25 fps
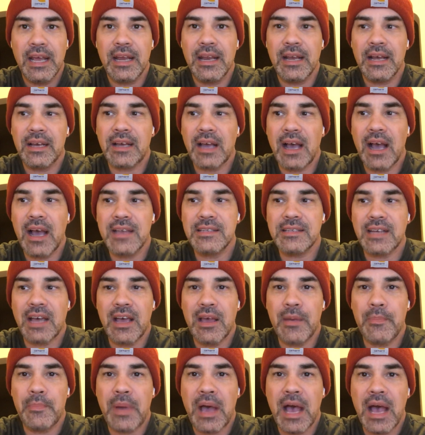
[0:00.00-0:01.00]
Now guys,
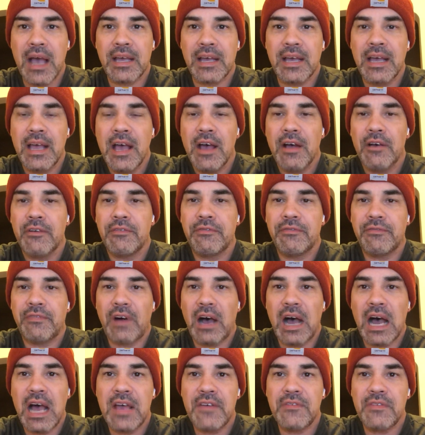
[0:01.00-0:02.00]
I am back
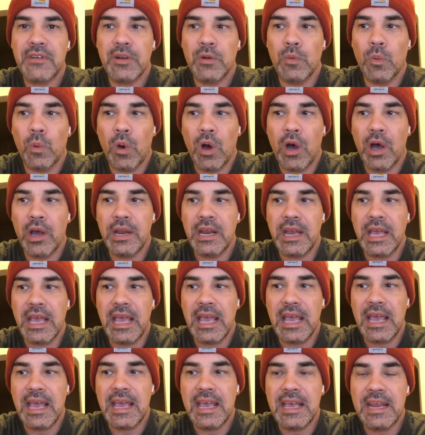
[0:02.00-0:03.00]
5-1,
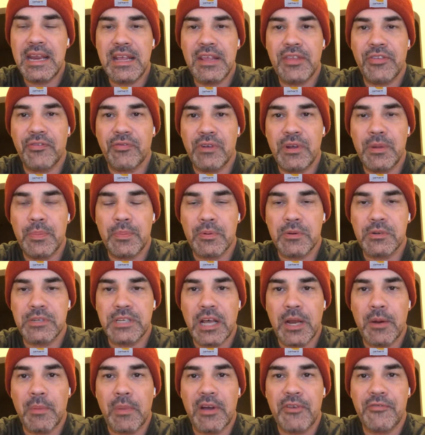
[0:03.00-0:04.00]

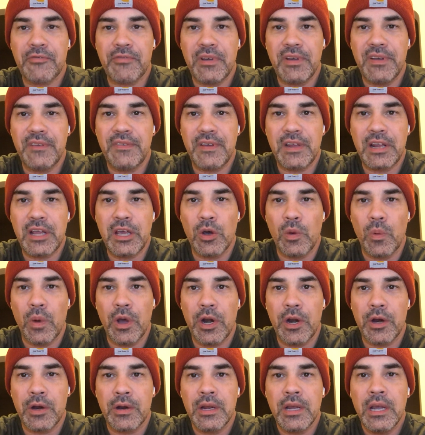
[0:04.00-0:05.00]
83% of my free video
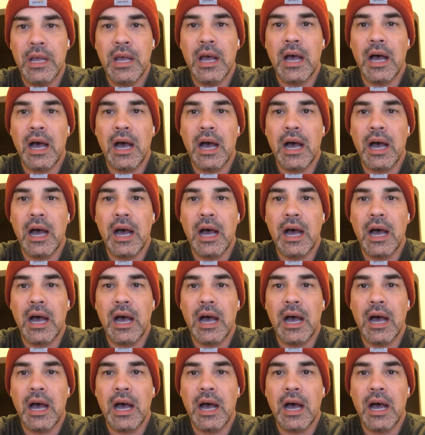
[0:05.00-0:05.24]
winner.